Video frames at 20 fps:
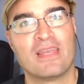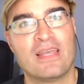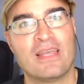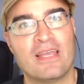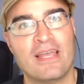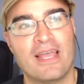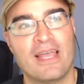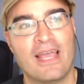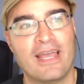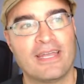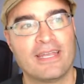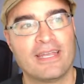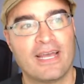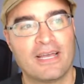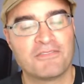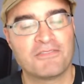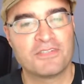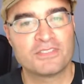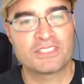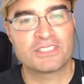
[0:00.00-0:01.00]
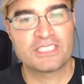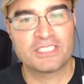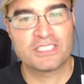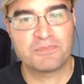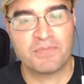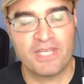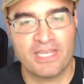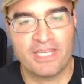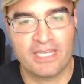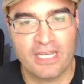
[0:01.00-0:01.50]
And I've used it a
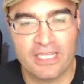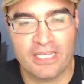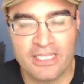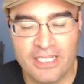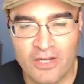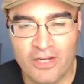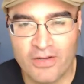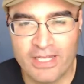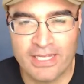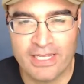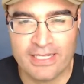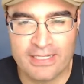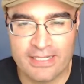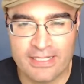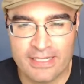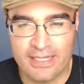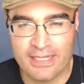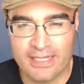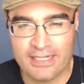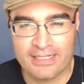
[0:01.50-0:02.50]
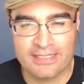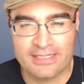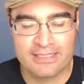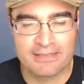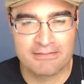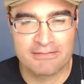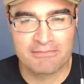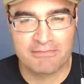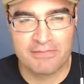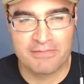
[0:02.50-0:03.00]
bit. It
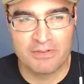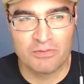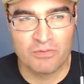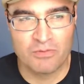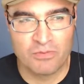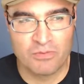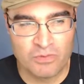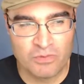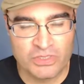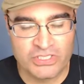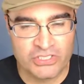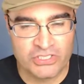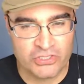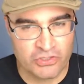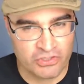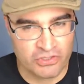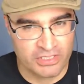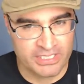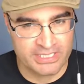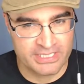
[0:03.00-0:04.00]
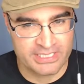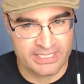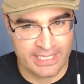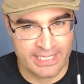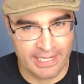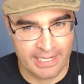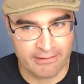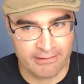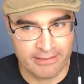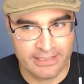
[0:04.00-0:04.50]
was certainly
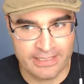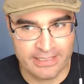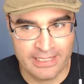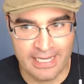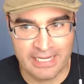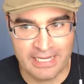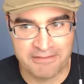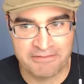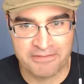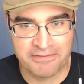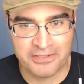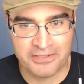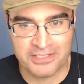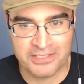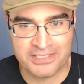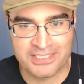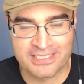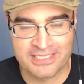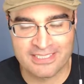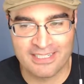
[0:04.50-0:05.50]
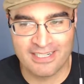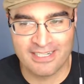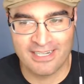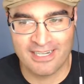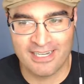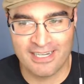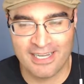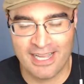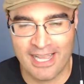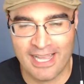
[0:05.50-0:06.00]
scary at first,
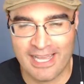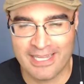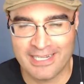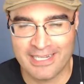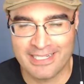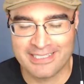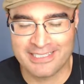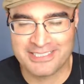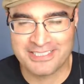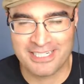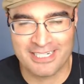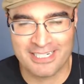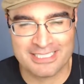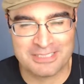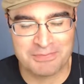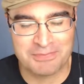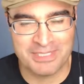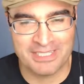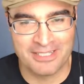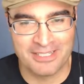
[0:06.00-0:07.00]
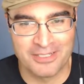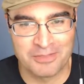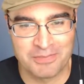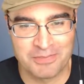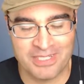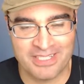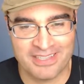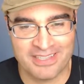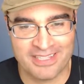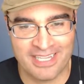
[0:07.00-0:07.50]
and it shocks me a little
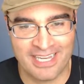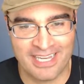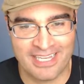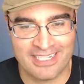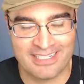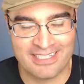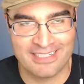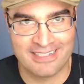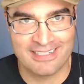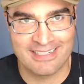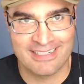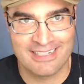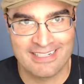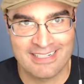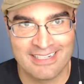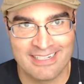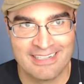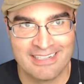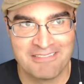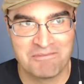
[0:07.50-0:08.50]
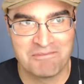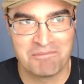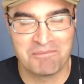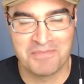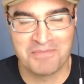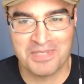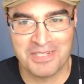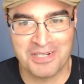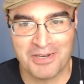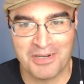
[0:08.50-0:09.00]
bit that
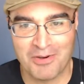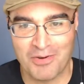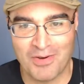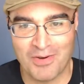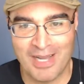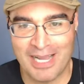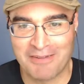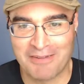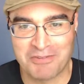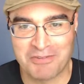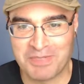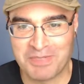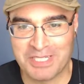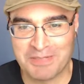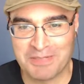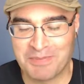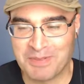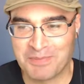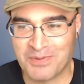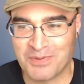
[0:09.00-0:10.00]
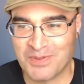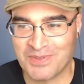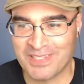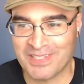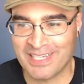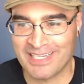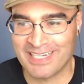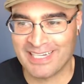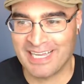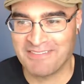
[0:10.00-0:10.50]
however many people
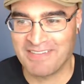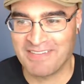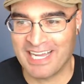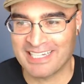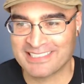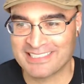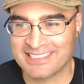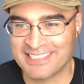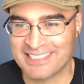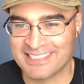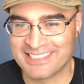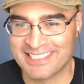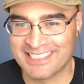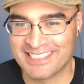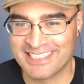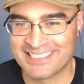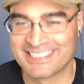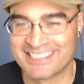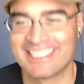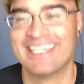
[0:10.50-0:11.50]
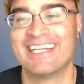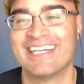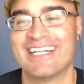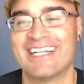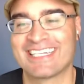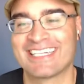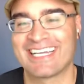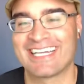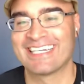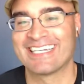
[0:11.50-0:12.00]
that have access to this.
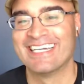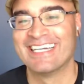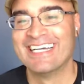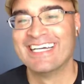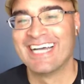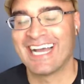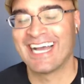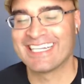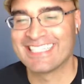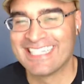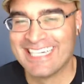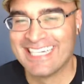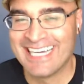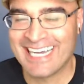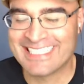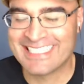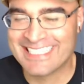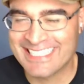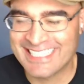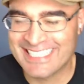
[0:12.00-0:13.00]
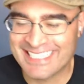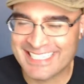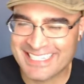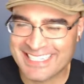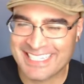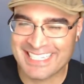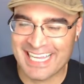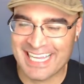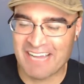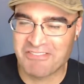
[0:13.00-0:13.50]
Like I tend not to
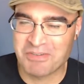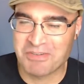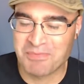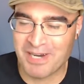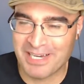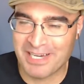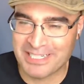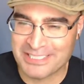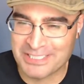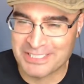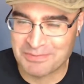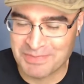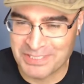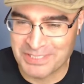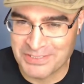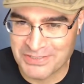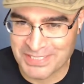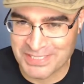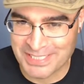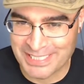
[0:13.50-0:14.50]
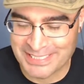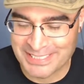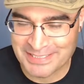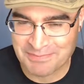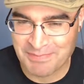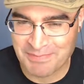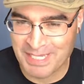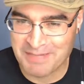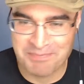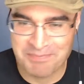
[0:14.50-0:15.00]
think everybody should be using this.
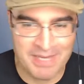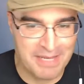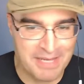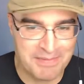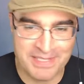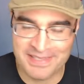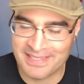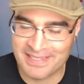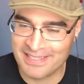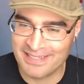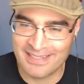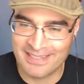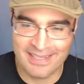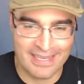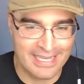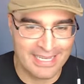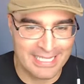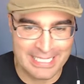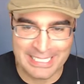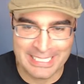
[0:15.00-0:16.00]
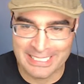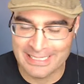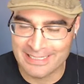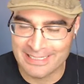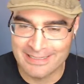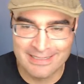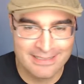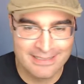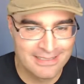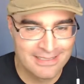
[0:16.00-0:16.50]
Maybe the
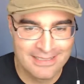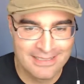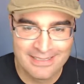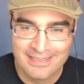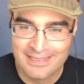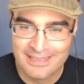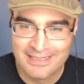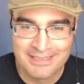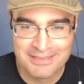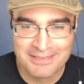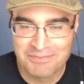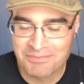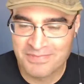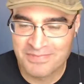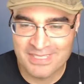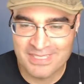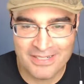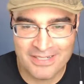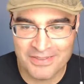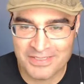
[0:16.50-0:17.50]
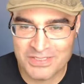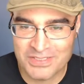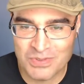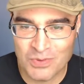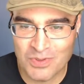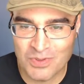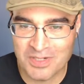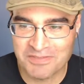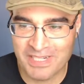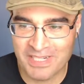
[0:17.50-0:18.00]
80, the
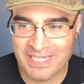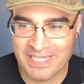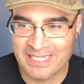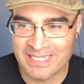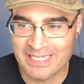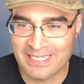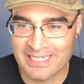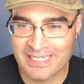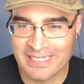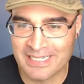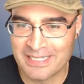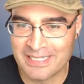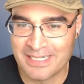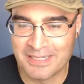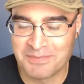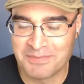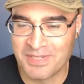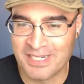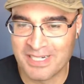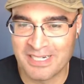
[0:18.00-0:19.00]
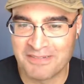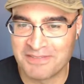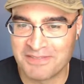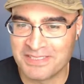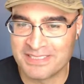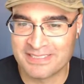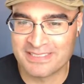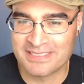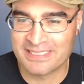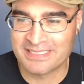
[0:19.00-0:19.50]
score of 80 and above
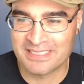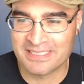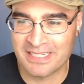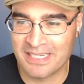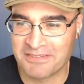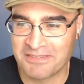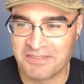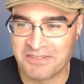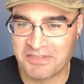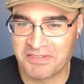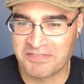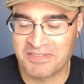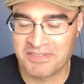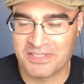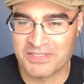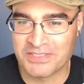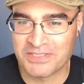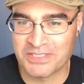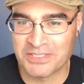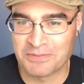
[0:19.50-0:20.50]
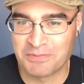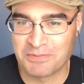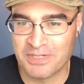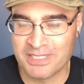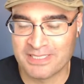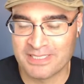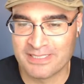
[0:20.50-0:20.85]
is enough of a filter, but